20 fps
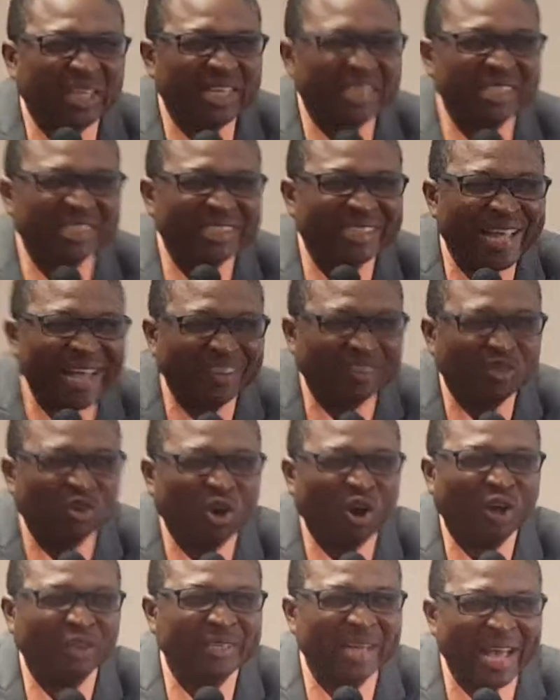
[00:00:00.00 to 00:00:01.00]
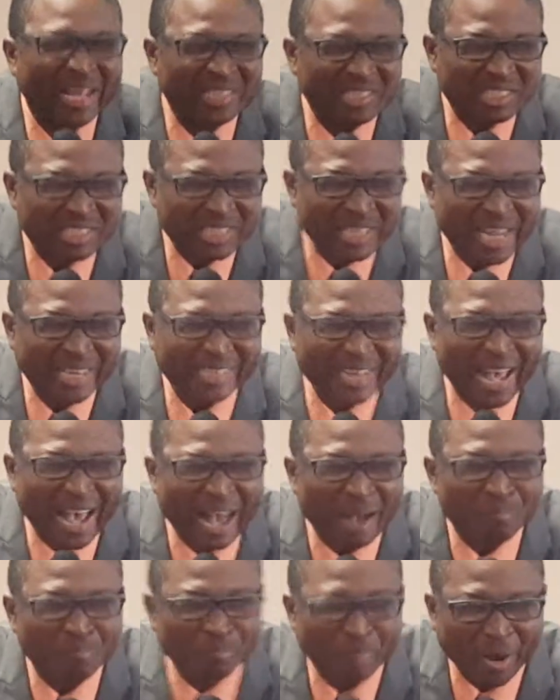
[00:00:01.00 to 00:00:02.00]
things that God has said
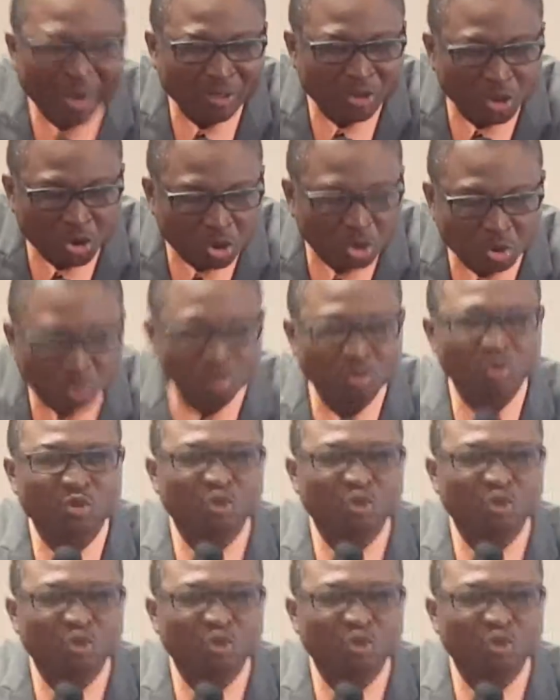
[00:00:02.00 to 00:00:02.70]
about you